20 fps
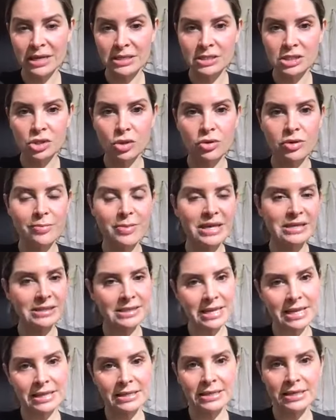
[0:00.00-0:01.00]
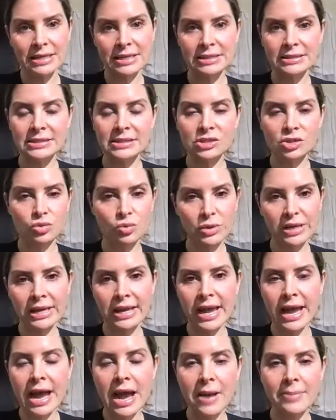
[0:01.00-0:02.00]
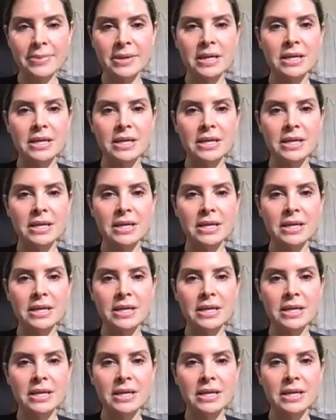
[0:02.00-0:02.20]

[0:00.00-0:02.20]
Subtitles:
And so the best candidates, to recap,